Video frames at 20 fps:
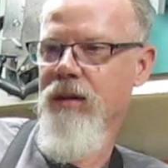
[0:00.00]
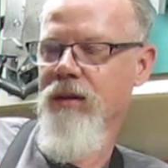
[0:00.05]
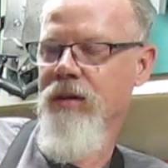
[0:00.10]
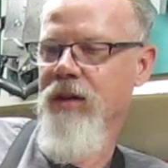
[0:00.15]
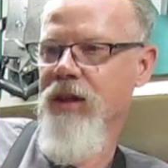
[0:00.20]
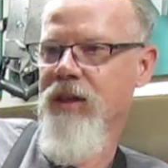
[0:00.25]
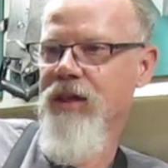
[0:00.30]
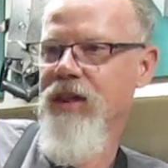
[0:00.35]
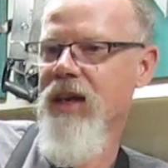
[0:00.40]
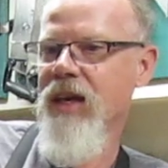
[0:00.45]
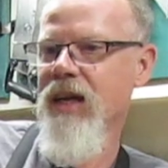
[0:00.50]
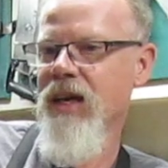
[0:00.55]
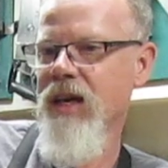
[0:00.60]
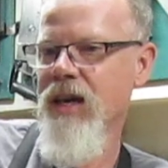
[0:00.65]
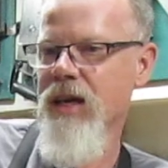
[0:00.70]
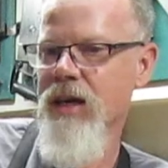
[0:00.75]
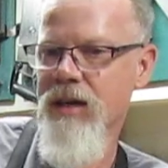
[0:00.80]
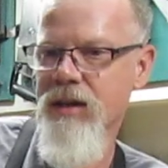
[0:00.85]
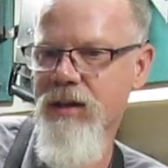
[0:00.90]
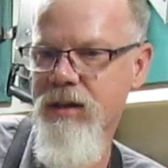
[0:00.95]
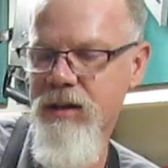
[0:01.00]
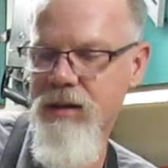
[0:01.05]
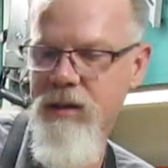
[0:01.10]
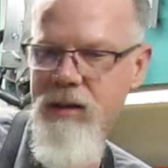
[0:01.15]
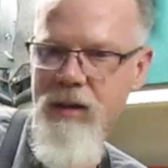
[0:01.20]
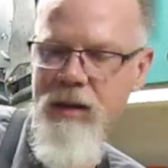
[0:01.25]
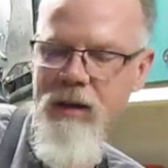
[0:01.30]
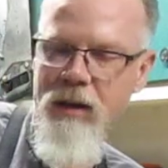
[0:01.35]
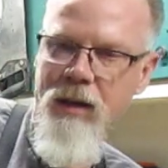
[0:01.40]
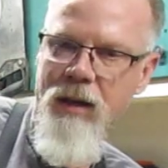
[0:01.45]
the thing is,
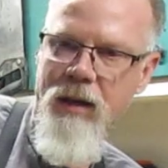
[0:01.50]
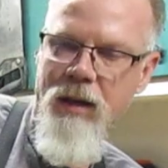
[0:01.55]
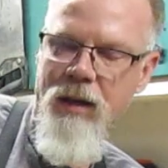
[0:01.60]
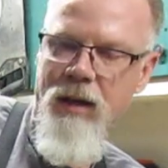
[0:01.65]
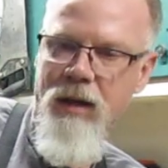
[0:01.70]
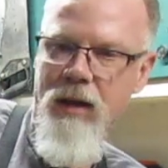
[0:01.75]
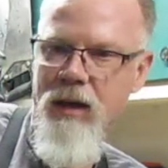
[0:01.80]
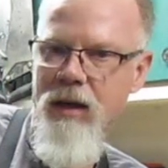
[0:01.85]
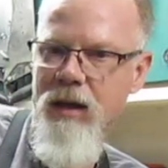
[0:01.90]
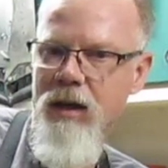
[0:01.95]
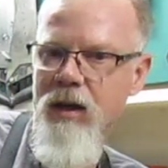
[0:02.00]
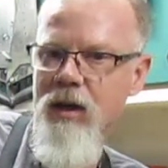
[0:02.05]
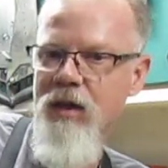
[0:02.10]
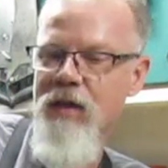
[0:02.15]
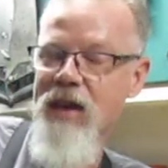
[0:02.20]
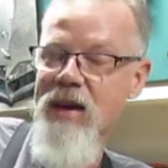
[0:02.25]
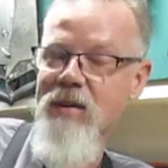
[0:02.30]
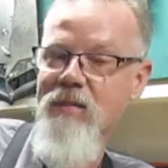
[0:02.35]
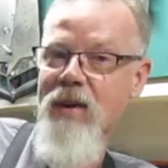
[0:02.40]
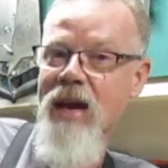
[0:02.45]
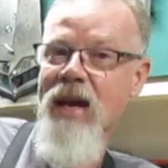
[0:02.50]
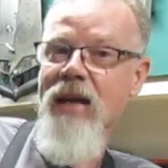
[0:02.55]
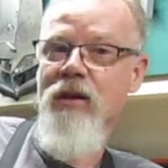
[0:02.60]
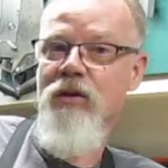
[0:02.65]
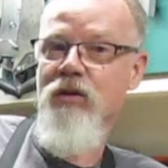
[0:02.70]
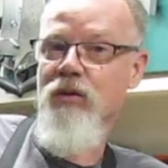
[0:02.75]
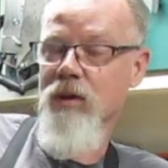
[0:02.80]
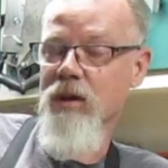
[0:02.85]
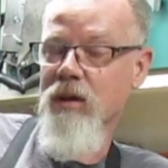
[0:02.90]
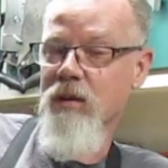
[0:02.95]
they make
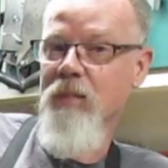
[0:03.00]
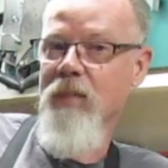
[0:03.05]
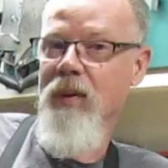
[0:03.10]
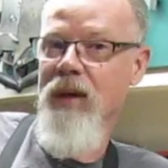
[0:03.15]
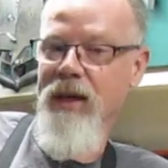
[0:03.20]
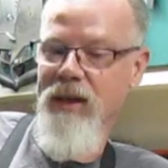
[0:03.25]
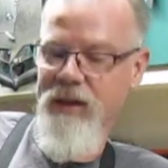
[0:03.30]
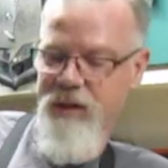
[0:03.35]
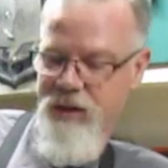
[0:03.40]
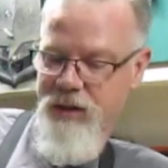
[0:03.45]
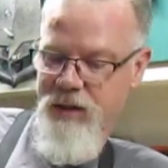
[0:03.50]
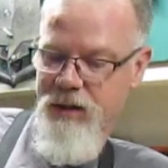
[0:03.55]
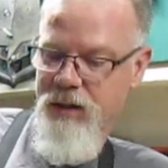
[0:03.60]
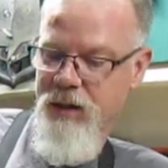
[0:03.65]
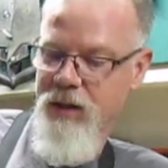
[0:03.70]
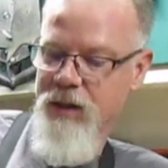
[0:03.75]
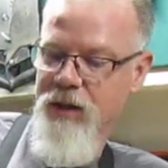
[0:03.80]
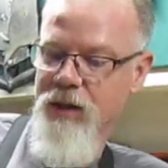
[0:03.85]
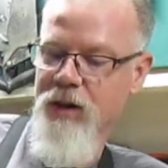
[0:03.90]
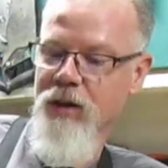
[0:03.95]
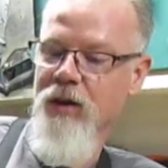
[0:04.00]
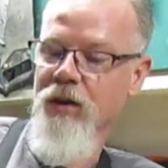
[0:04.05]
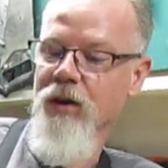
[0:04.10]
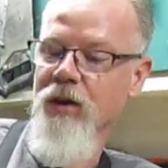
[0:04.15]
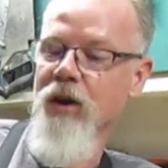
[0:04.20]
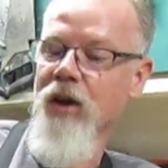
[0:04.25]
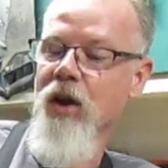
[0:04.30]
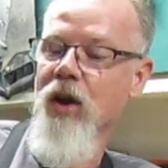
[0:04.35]
drill bits that are